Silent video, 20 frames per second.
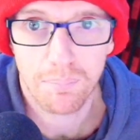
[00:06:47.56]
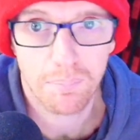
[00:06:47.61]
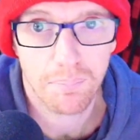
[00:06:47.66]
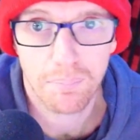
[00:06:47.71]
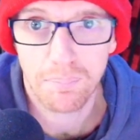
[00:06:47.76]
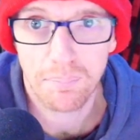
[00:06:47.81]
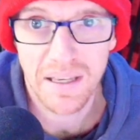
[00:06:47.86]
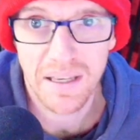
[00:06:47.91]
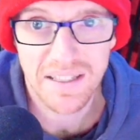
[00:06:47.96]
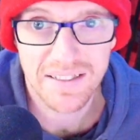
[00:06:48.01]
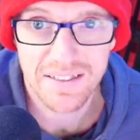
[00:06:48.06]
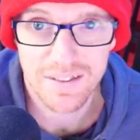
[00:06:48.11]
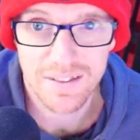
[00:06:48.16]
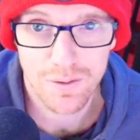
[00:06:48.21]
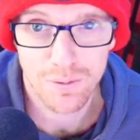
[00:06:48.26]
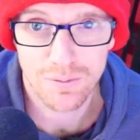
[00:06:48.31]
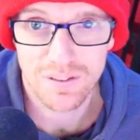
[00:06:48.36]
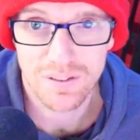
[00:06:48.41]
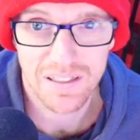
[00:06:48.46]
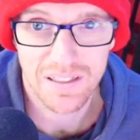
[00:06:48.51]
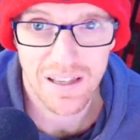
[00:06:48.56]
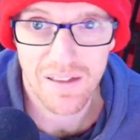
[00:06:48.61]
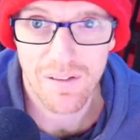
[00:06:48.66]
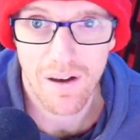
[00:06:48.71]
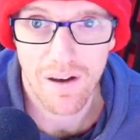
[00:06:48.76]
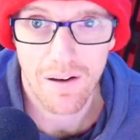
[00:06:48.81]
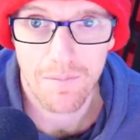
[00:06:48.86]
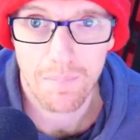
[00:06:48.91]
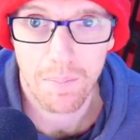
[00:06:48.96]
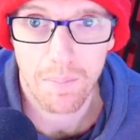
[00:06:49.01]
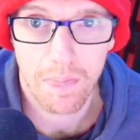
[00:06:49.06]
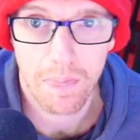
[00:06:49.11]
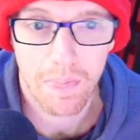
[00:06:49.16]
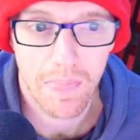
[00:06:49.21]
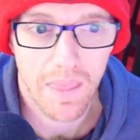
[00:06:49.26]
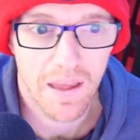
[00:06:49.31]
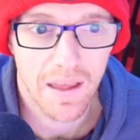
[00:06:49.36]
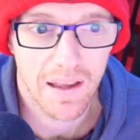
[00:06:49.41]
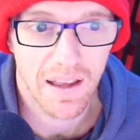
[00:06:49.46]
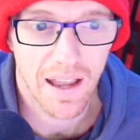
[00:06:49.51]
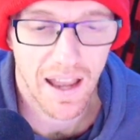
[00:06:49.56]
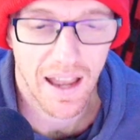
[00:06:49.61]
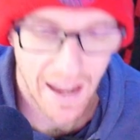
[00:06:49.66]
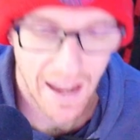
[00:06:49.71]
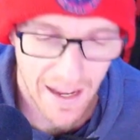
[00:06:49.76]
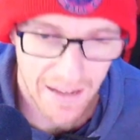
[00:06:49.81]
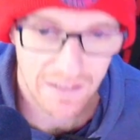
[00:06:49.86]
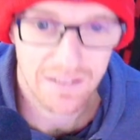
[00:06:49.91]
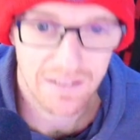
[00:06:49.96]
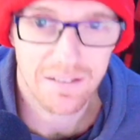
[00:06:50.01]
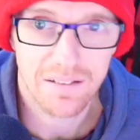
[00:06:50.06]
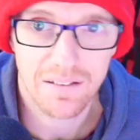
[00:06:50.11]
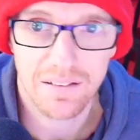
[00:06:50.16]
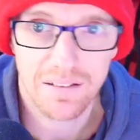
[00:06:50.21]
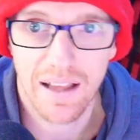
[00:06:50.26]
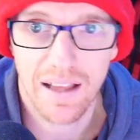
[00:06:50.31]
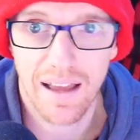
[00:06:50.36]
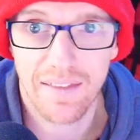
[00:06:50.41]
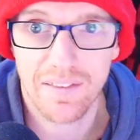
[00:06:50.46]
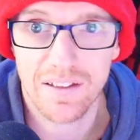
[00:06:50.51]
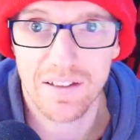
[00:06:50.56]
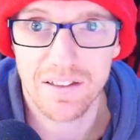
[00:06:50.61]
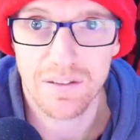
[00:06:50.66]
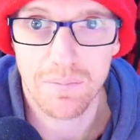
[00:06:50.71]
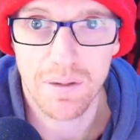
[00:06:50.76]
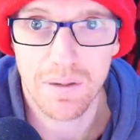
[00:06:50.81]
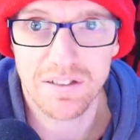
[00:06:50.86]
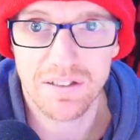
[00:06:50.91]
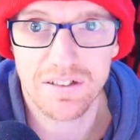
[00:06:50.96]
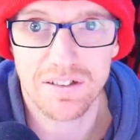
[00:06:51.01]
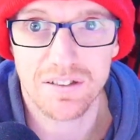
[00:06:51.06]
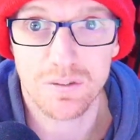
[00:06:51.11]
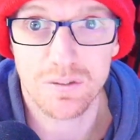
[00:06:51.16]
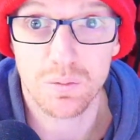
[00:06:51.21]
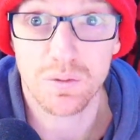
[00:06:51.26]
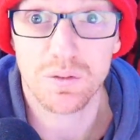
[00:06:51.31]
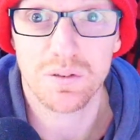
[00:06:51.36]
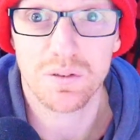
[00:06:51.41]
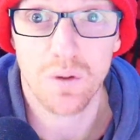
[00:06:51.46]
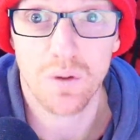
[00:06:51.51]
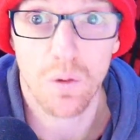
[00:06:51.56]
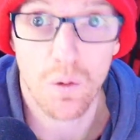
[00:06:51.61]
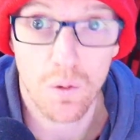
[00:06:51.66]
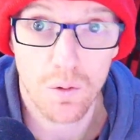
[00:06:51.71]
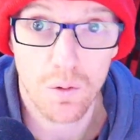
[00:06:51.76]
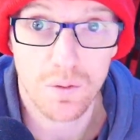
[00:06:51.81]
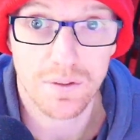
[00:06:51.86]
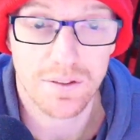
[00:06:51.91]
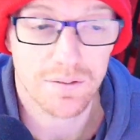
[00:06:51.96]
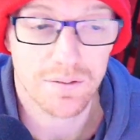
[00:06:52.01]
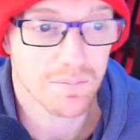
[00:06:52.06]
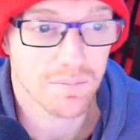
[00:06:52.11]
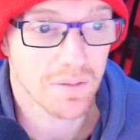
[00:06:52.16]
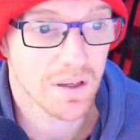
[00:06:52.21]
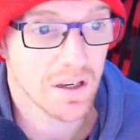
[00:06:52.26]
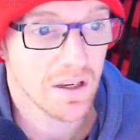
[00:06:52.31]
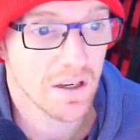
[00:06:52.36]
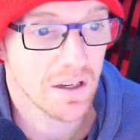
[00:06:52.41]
piece it all together and the dimensions, which is awesome.